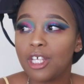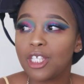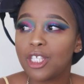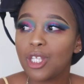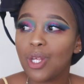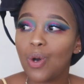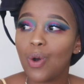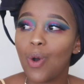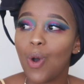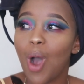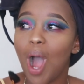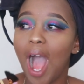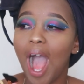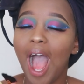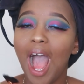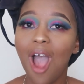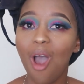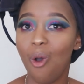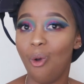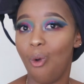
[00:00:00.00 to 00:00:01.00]
So
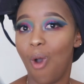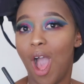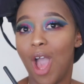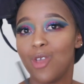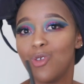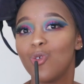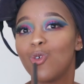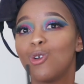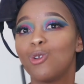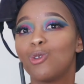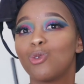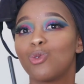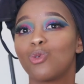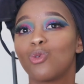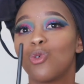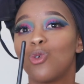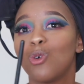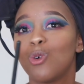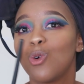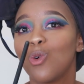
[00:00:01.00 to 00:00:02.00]
how are you going to
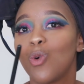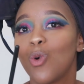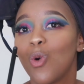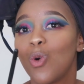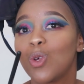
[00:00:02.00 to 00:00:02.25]
go